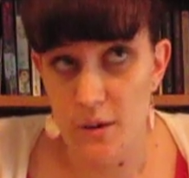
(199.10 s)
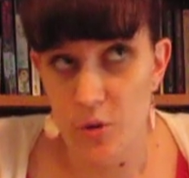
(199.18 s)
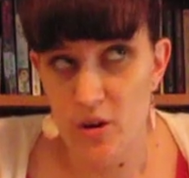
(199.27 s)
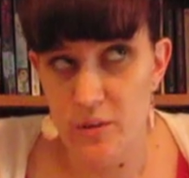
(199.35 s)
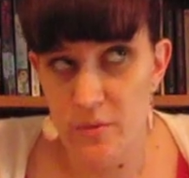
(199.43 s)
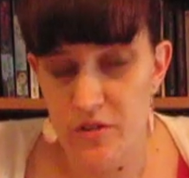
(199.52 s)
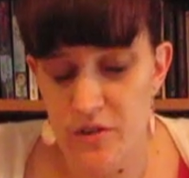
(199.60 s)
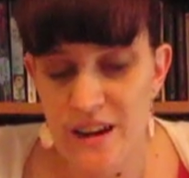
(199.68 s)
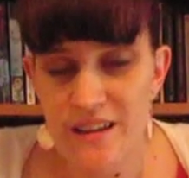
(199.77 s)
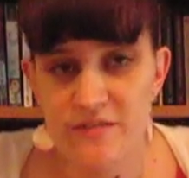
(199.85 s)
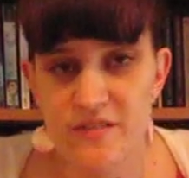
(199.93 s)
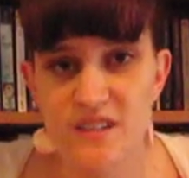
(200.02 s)
Point number
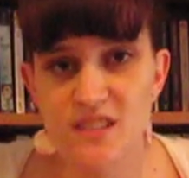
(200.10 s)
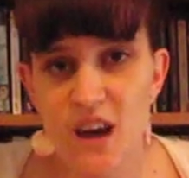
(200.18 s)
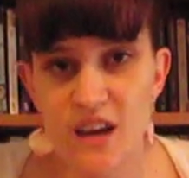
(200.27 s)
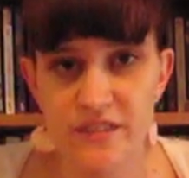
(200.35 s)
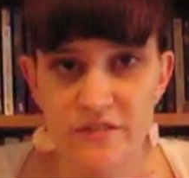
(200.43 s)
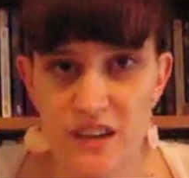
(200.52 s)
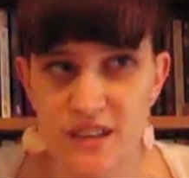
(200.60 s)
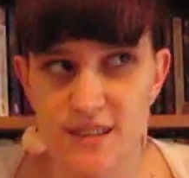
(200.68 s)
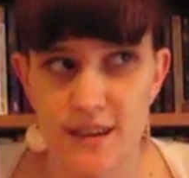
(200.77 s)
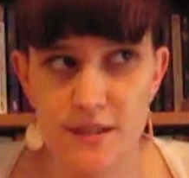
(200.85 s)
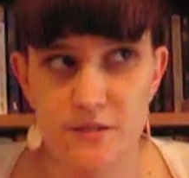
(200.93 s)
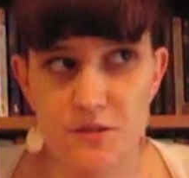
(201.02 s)
three, this kind of links
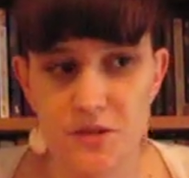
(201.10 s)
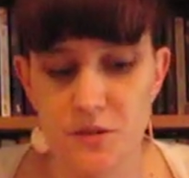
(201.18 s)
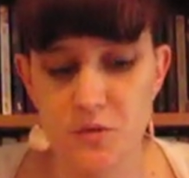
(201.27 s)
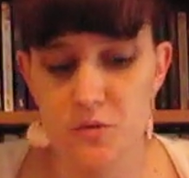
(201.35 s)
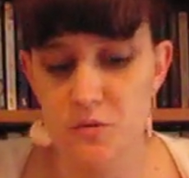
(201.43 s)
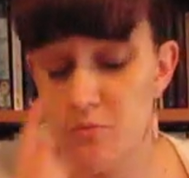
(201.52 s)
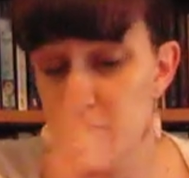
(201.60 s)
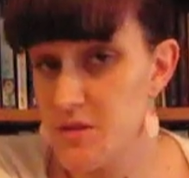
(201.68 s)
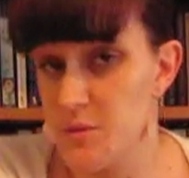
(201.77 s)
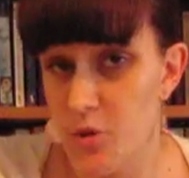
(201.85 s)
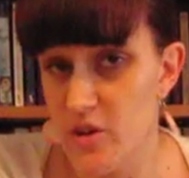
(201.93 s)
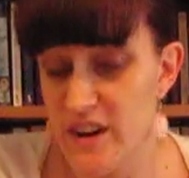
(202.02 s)
into
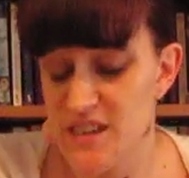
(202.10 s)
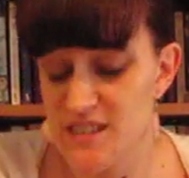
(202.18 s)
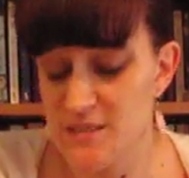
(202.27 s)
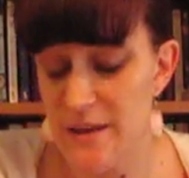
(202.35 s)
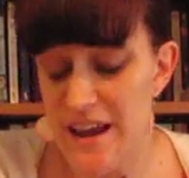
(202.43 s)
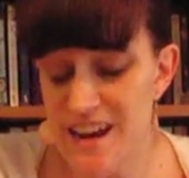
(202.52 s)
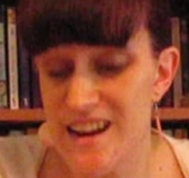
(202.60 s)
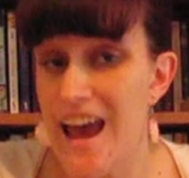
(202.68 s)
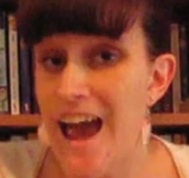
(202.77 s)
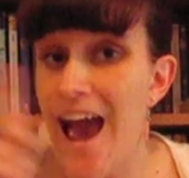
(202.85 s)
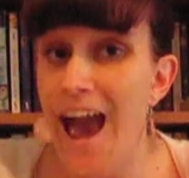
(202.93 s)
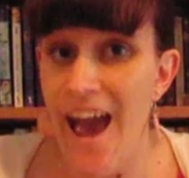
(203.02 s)
the point I just made
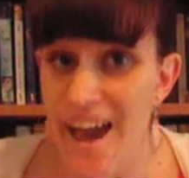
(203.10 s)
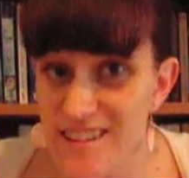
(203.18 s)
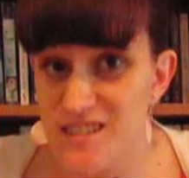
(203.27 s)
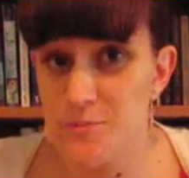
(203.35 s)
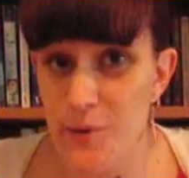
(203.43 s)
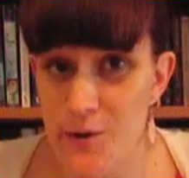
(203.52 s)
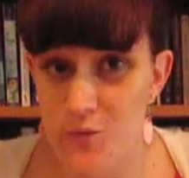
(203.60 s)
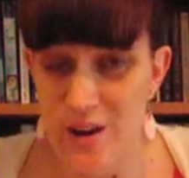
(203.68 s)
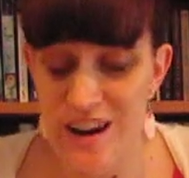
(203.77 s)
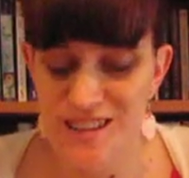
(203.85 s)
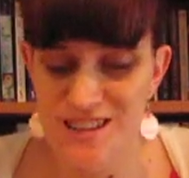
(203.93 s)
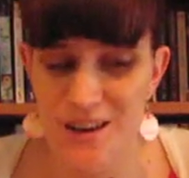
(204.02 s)
and my
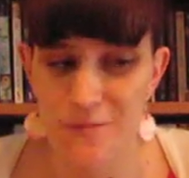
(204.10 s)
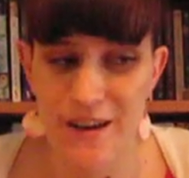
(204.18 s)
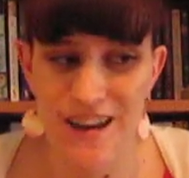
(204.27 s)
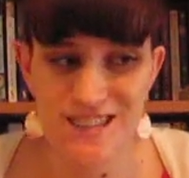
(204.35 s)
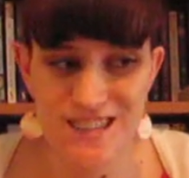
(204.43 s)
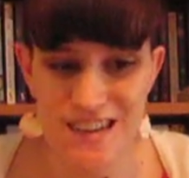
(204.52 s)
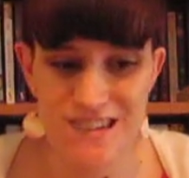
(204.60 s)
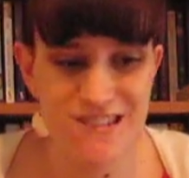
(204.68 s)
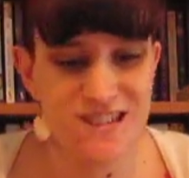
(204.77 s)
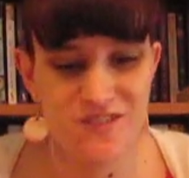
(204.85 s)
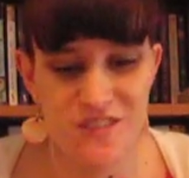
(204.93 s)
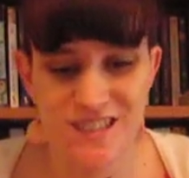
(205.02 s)
rant about
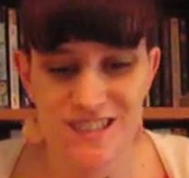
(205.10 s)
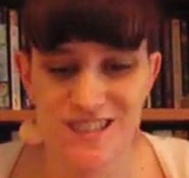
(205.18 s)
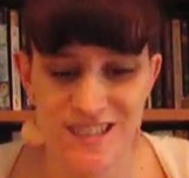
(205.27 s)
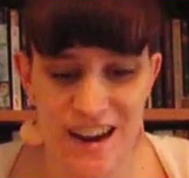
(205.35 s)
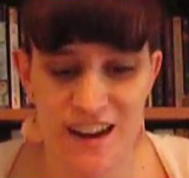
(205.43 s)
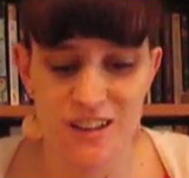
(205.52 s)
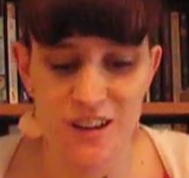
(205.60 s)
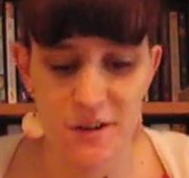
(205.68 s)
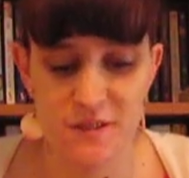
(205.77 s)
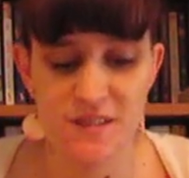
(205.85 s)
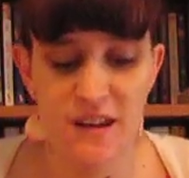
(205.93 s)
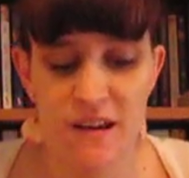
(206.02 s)
series versus
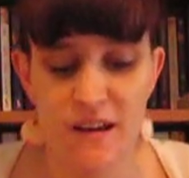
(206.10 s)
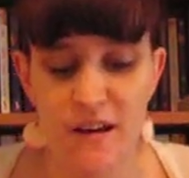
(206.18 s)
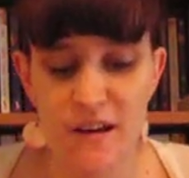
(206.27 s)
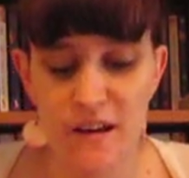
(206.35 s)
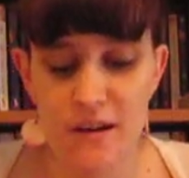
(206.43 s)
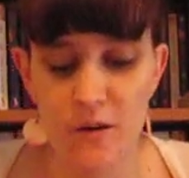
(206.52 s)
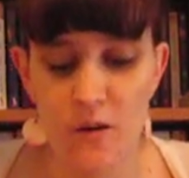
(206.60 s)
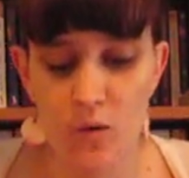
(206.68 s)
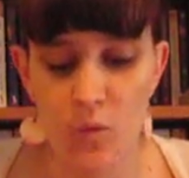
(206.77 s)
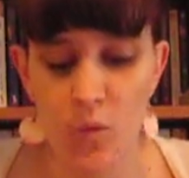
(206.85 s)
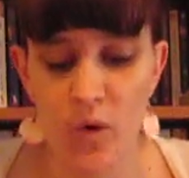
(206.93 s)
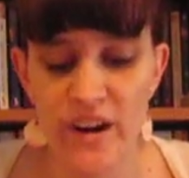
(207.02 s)
standalones.
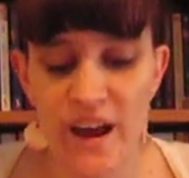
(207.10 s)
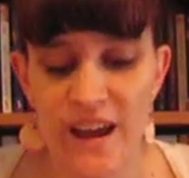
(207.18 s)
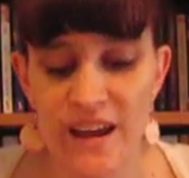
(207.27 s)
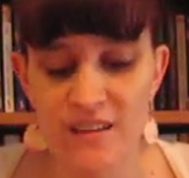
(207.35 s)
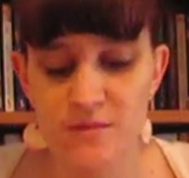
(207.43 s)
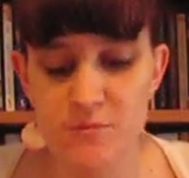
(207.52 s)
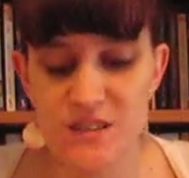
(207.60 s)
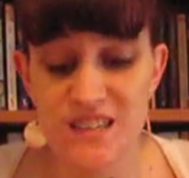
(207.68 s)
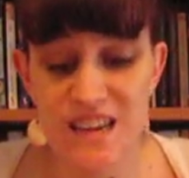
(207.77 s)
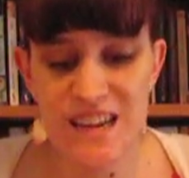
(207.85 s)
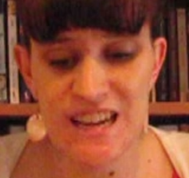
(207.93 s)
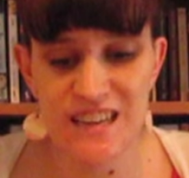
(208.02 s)
What I
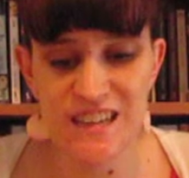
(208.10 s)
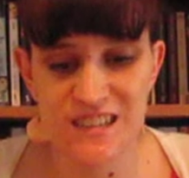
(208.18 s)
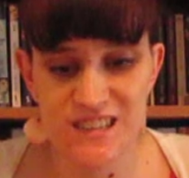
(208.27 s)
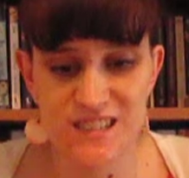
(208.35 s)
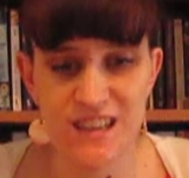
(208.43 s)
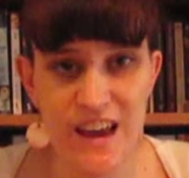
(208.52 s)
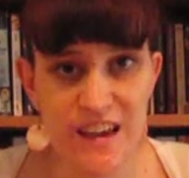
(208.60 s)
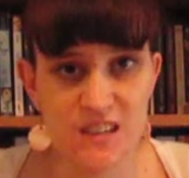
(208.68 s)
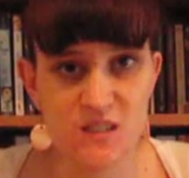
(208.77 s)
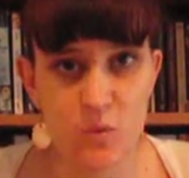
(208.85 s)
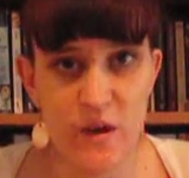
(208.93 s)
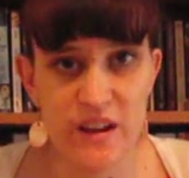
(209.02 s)
particularly dislike
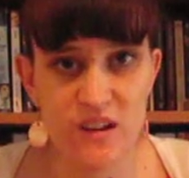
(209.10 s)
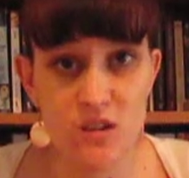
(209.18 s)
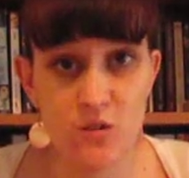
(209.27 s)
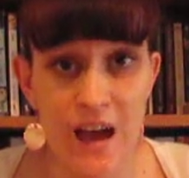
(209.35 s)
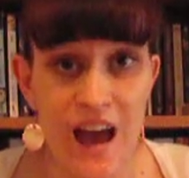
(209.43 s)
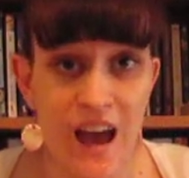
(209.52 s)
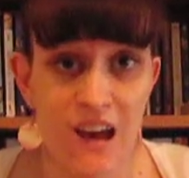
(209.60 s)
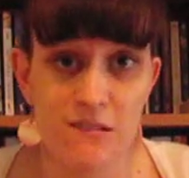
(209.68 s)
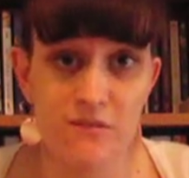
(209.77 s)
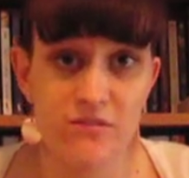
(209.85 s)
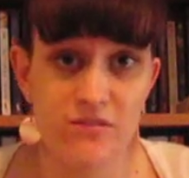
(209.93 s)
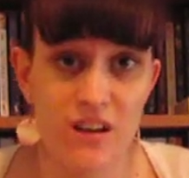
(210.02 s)
is when you
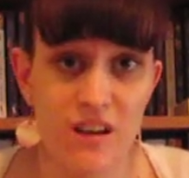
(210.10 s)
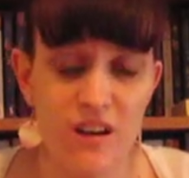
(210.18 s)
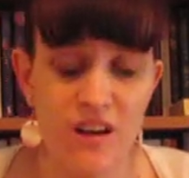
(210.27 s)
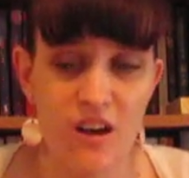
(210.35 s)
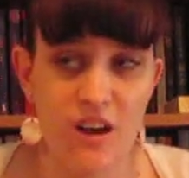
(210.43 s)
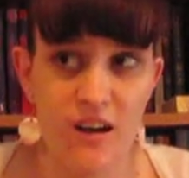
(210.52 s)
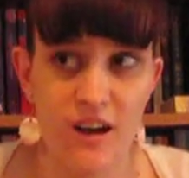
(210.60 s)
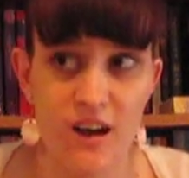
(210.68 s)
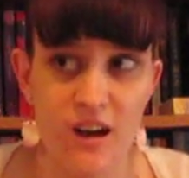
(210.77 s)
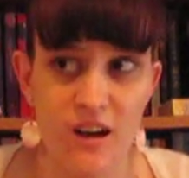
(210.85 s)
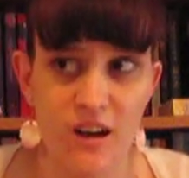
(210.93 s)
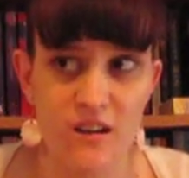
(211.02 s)
have
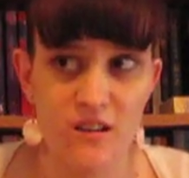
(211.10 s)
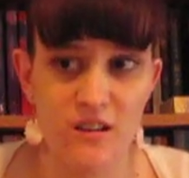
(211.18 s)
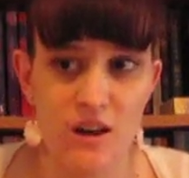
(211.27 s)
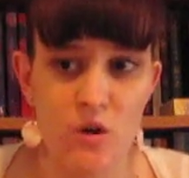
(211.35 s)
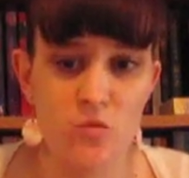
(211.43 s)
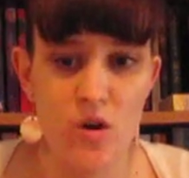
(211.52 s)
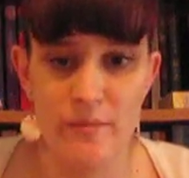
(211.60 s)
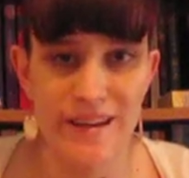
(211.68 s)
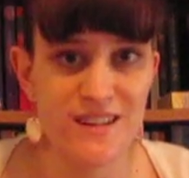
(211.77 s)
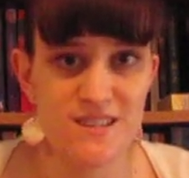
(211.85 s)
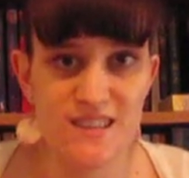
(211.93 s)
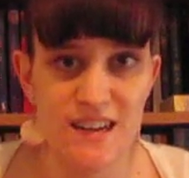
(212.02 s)
a
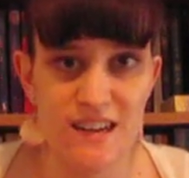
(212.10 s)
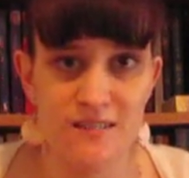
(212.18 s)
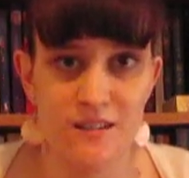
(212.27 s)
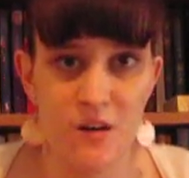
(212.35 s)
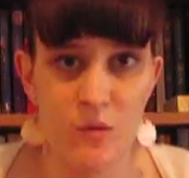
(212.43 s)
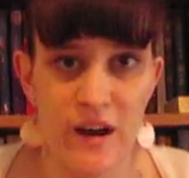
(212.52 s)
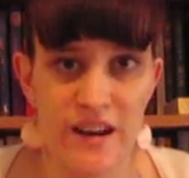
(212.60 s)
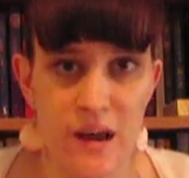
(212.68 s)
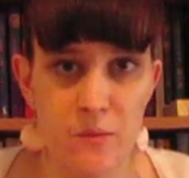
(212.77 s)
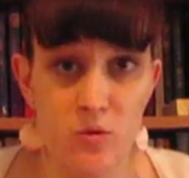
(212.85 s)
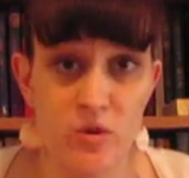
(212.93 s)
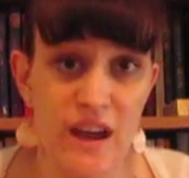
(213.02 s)
romance in a
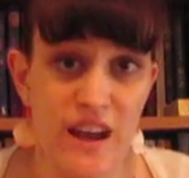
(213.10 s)
YA book,